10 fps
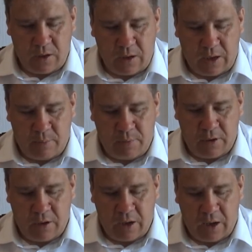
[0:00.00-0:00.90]

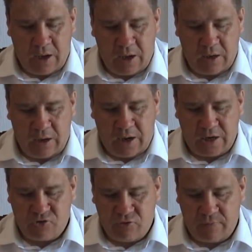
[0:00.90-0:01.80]
Abba al
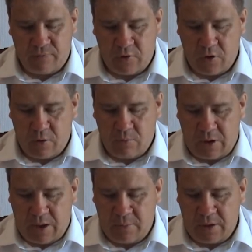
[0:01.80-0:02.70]
Ashraf
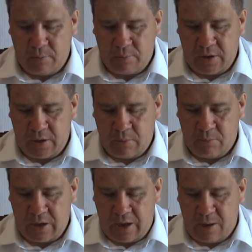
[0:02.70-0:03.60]
Muhammad B.
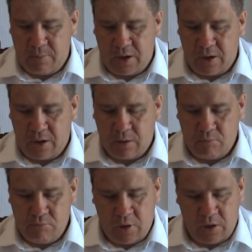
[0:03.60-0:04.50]
Malama
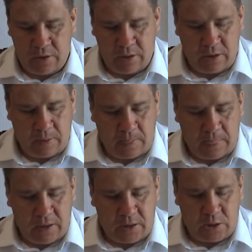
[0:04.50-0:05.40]
murder.
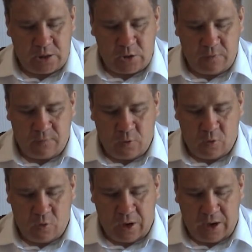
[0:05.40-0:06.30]

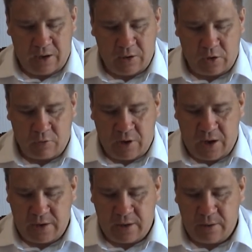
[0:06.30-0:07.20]
624 Al
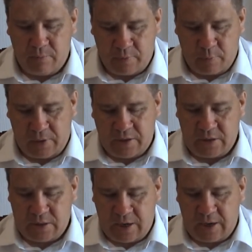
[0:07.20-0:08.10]
Qarada the
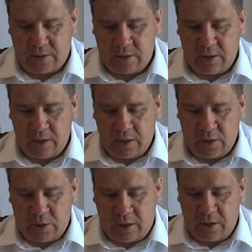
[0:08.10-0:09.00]
place attacked.
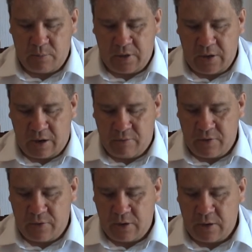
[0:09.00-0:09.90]
Zayed B.
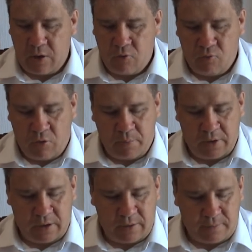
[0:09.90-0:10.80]
Harithi robbing.